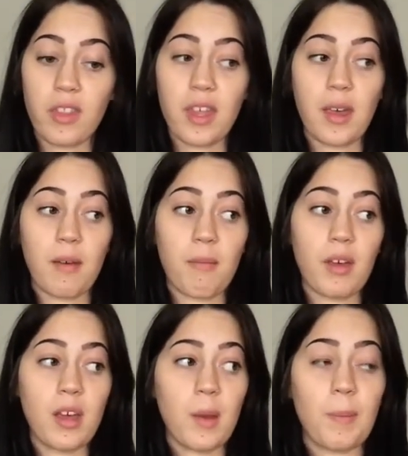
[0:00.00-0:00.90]
them
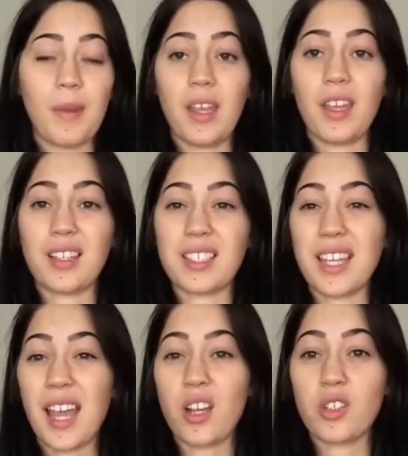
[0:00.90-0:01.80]
being
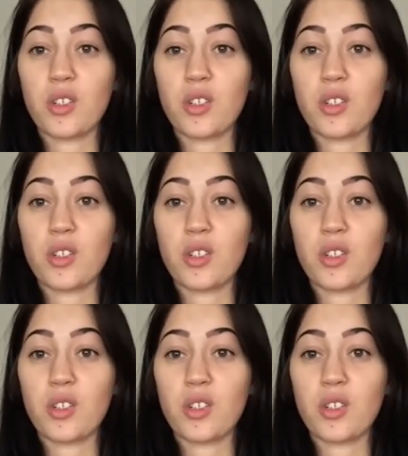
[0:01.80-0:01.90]
scared